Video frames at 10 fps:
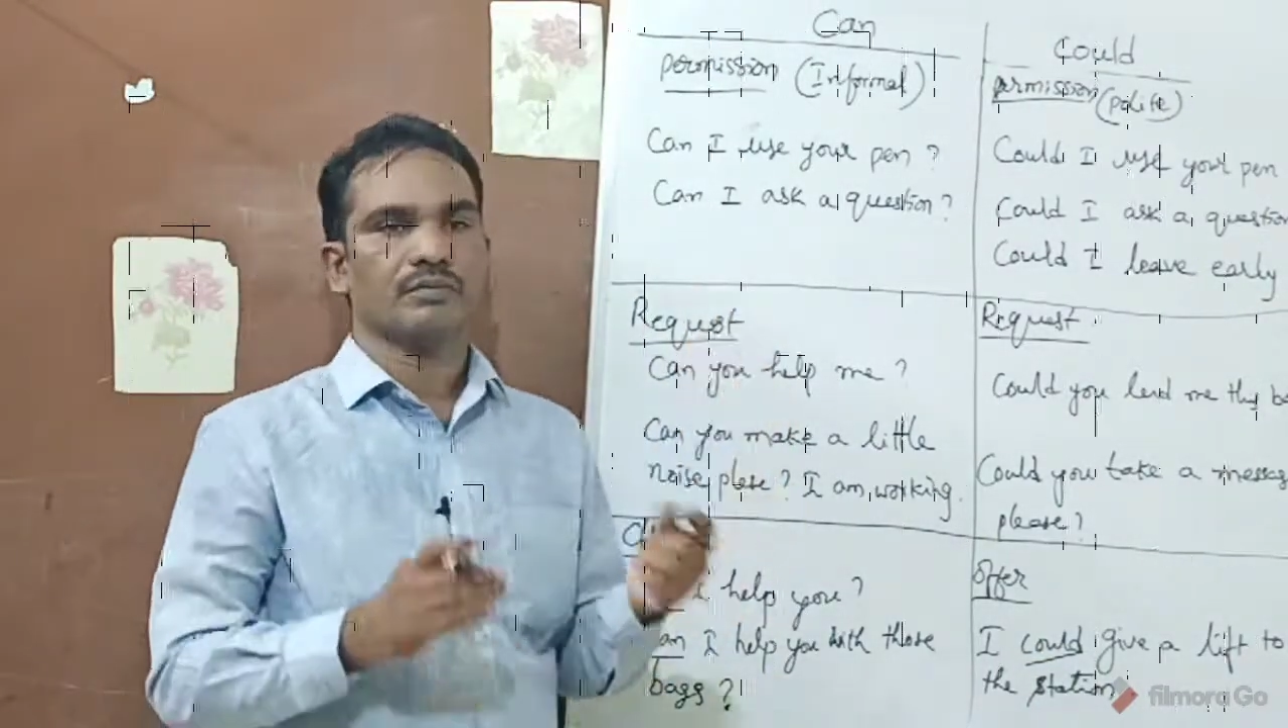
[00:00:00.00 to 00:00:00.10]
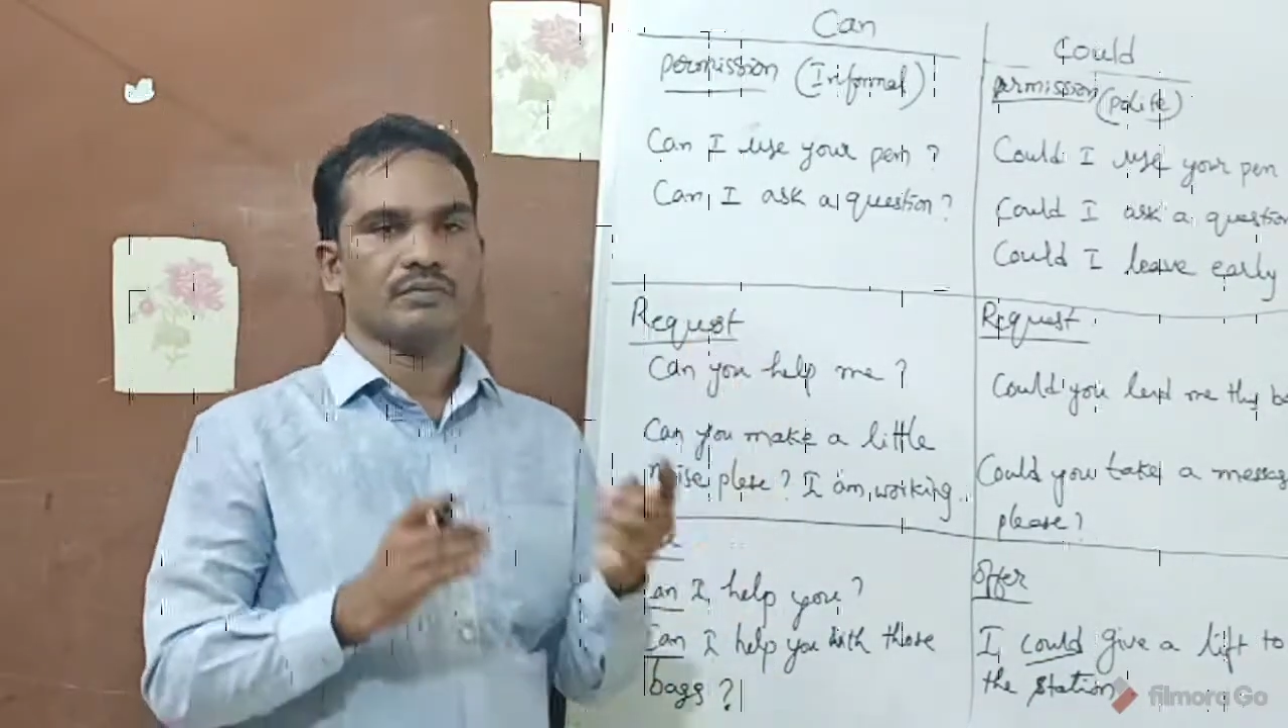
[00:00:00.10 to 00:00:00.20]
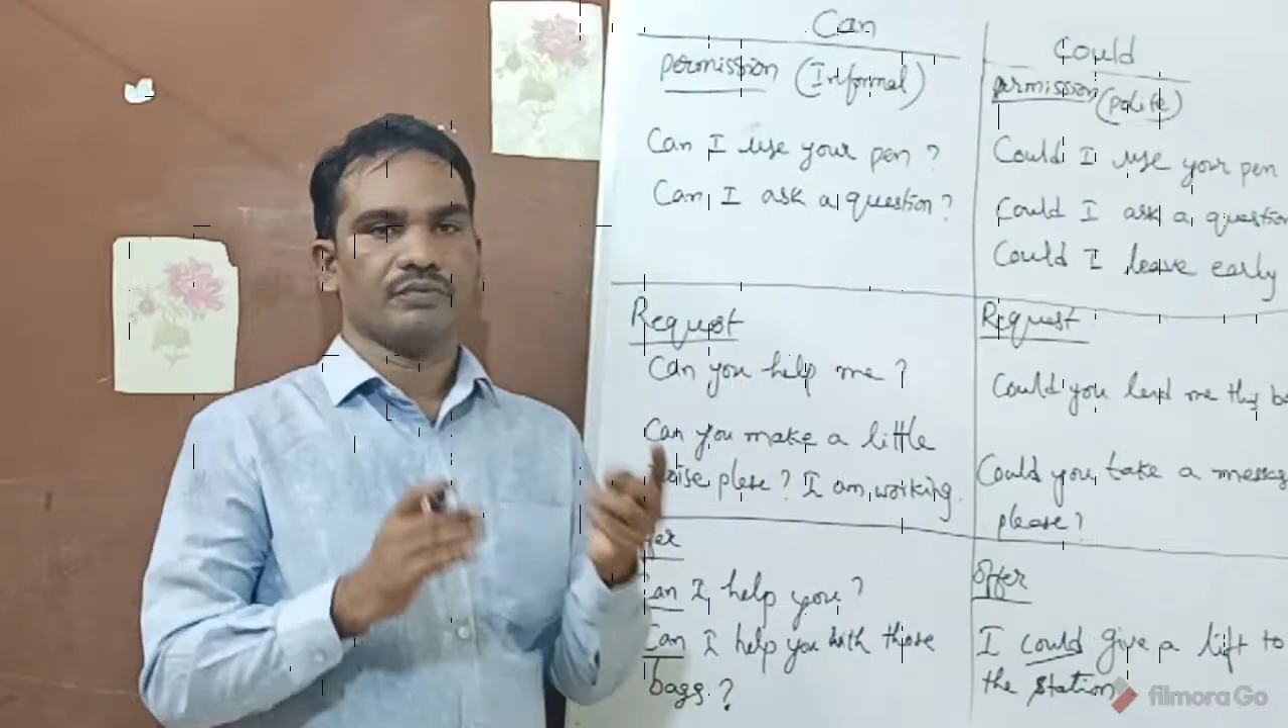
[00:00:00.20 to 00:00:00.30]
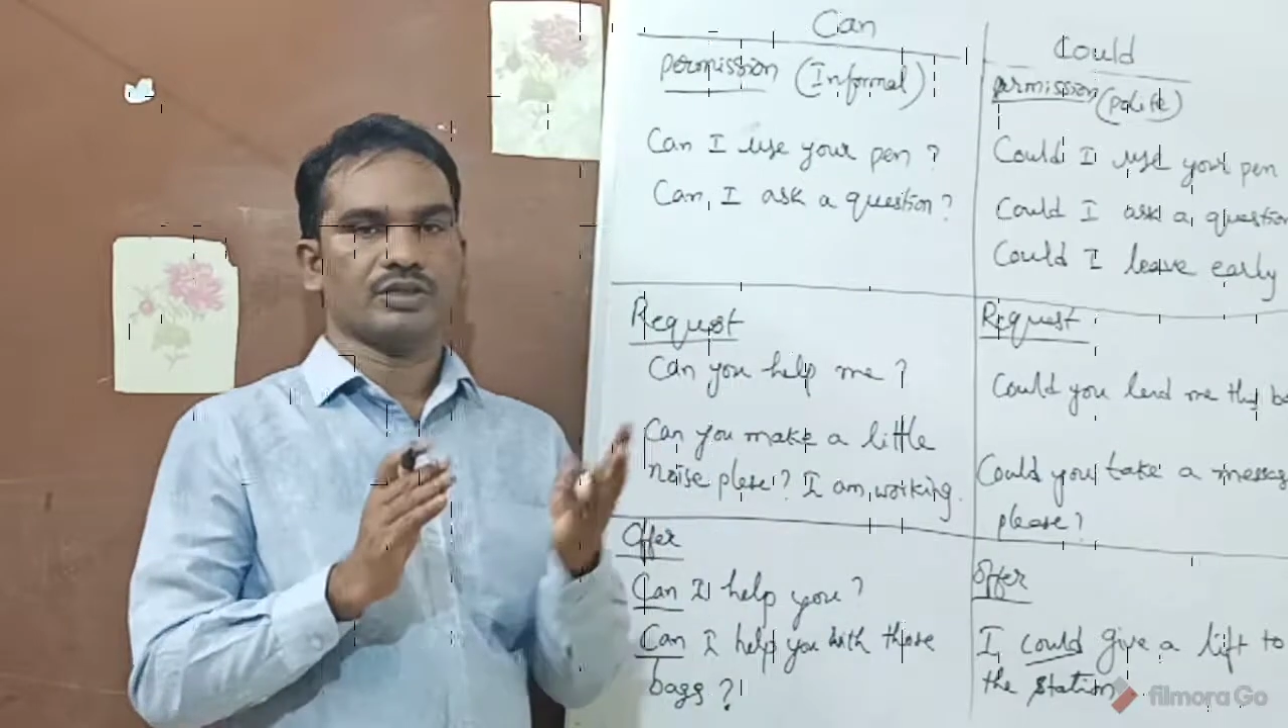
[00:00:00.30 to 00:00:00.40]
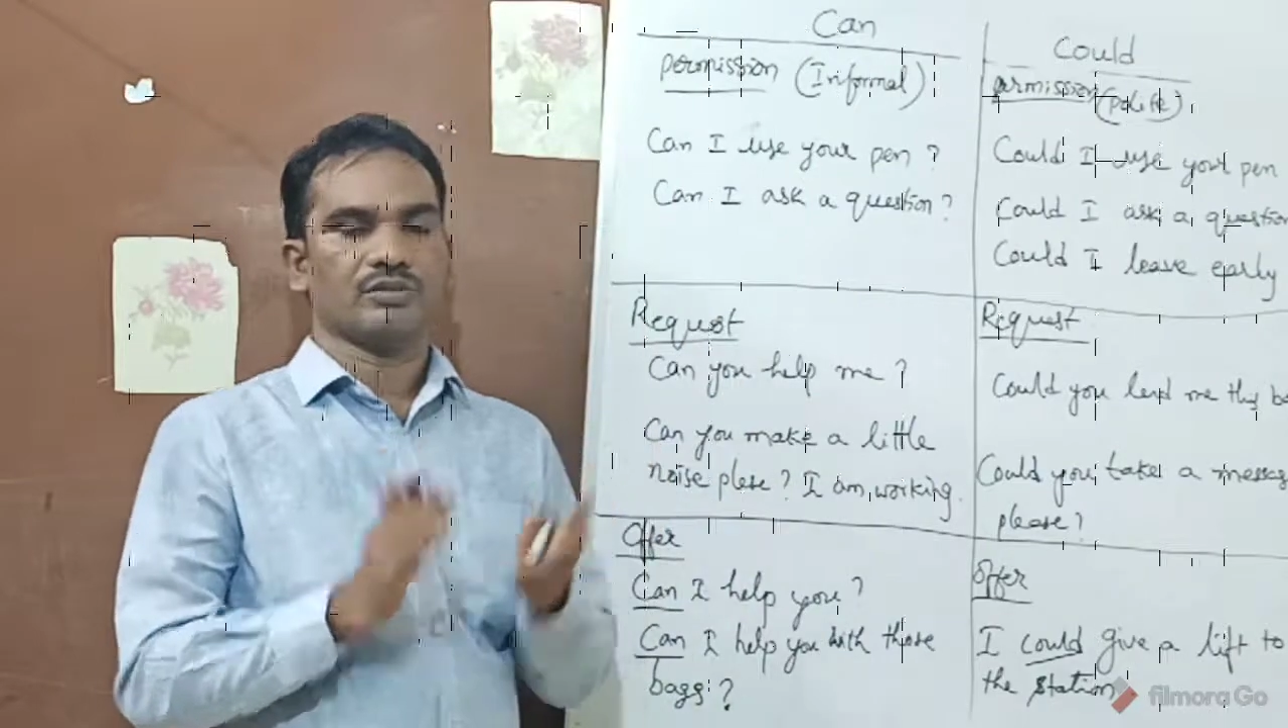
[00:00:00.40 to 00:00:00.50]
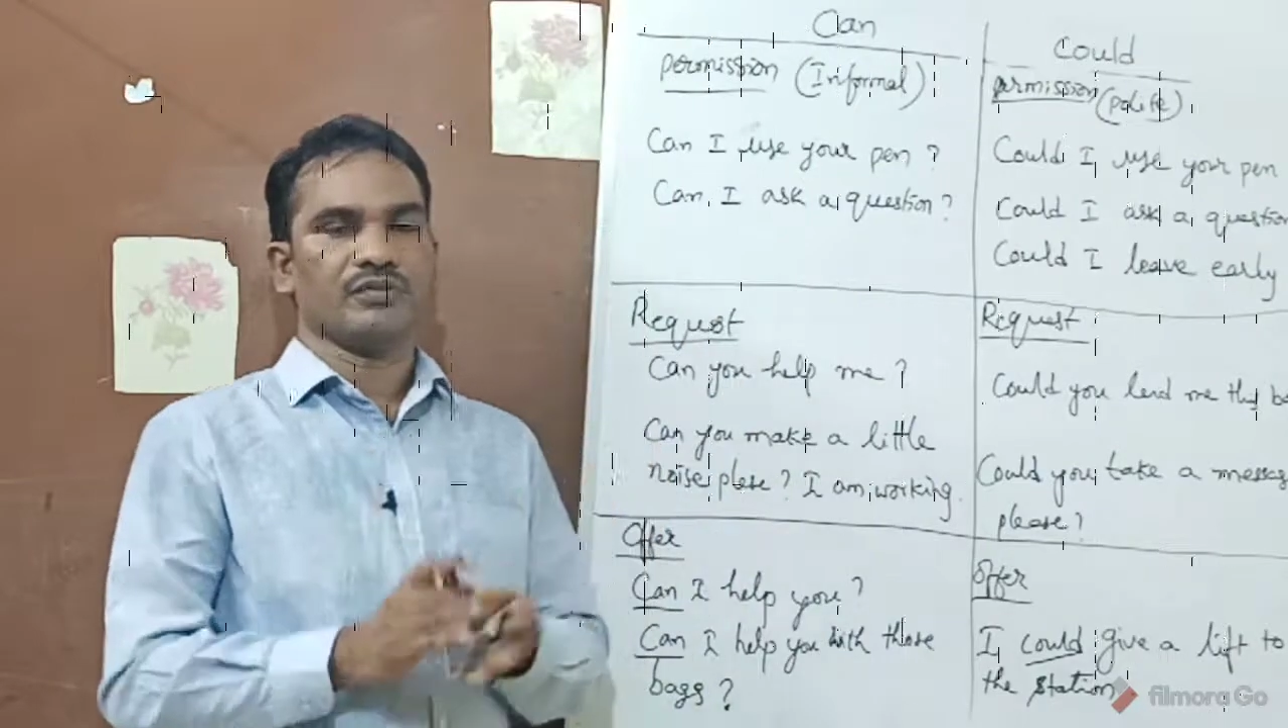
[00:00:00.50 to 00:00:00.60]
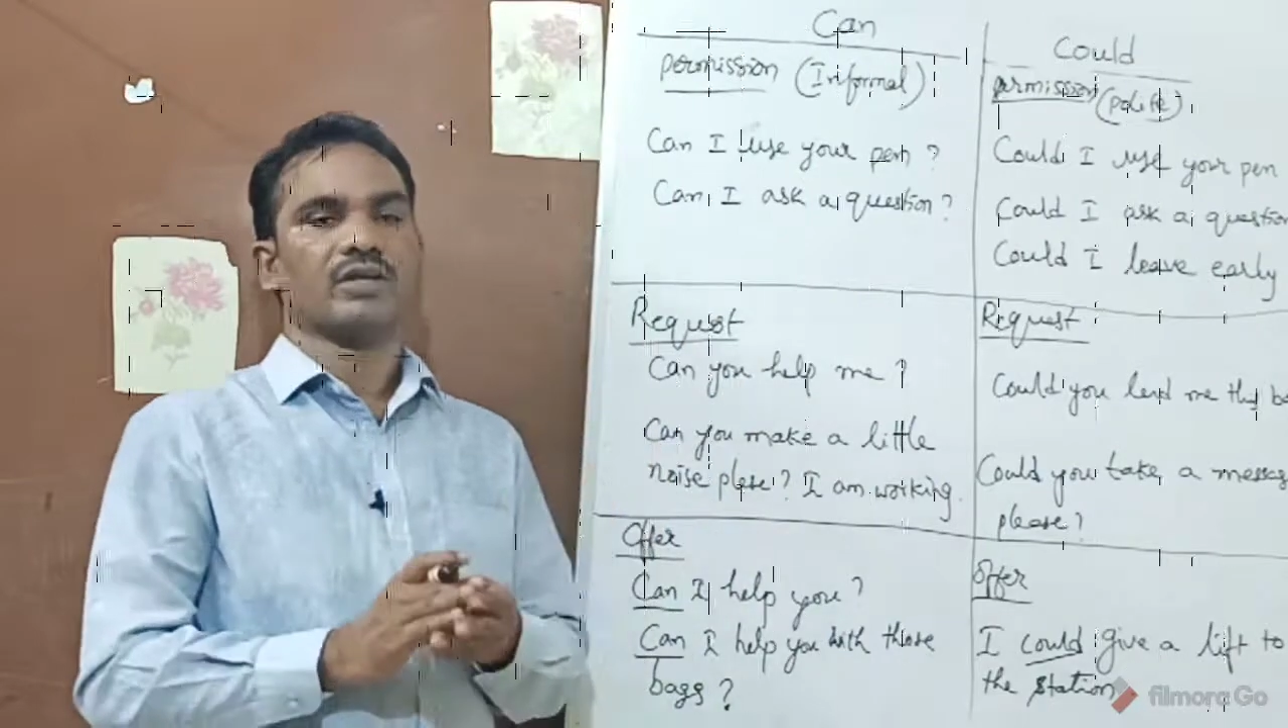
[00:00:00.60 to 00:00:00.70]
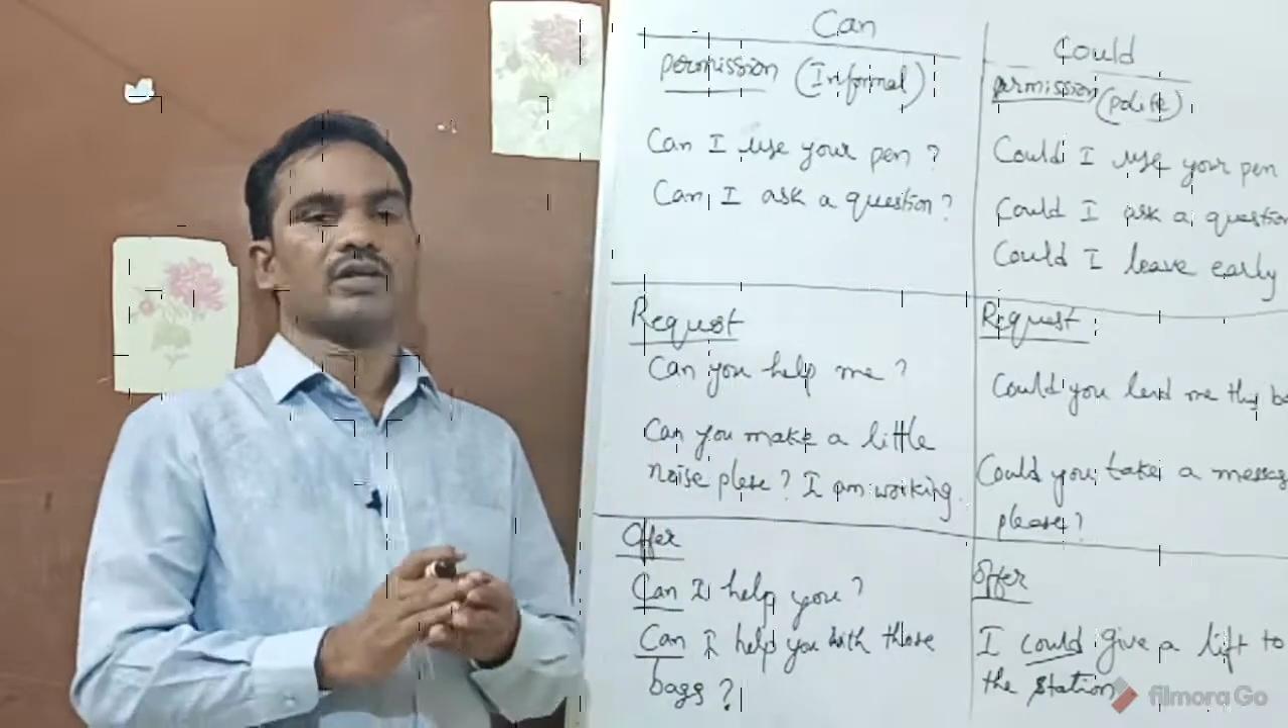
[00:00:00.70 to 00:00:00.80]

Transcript: we are